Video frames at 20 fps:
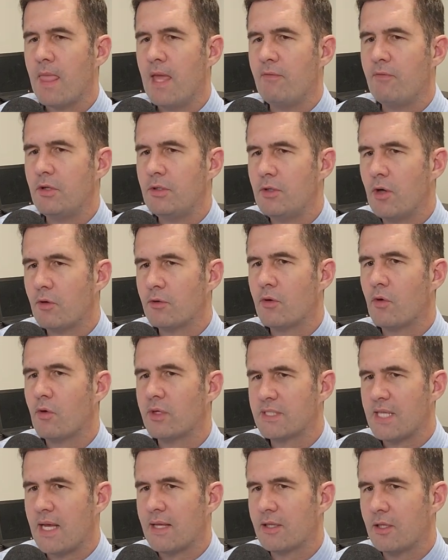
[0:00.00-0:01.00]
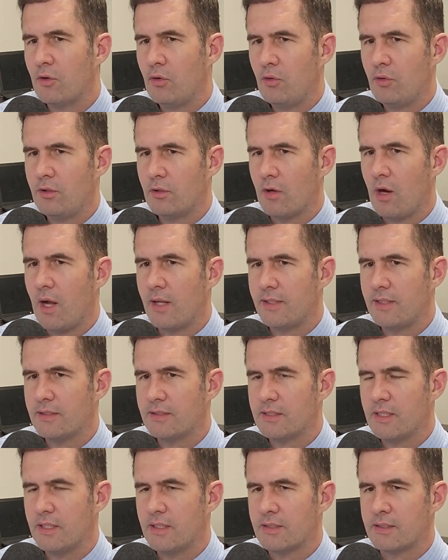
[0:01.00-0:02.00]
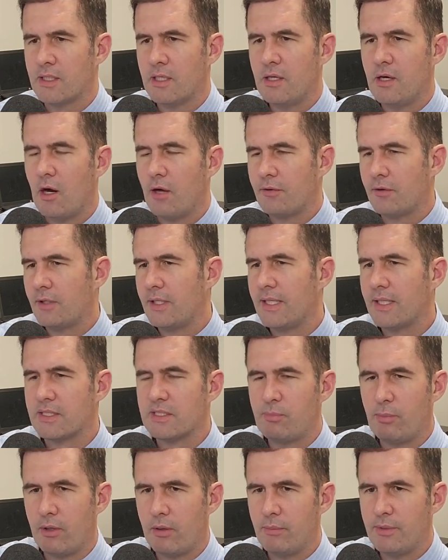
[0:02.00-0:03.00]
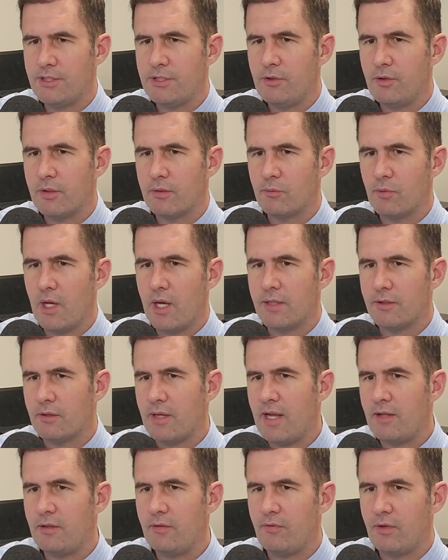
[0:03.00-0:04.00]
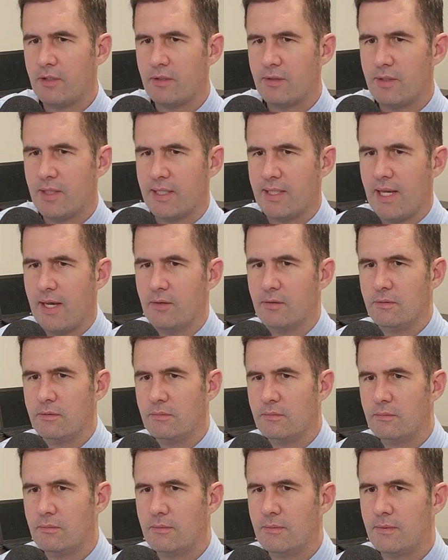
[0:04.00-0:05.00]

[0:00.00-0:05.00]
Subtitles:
If you don't know exactly who your audience is, are there any experiments you can run, or how do you figure that out?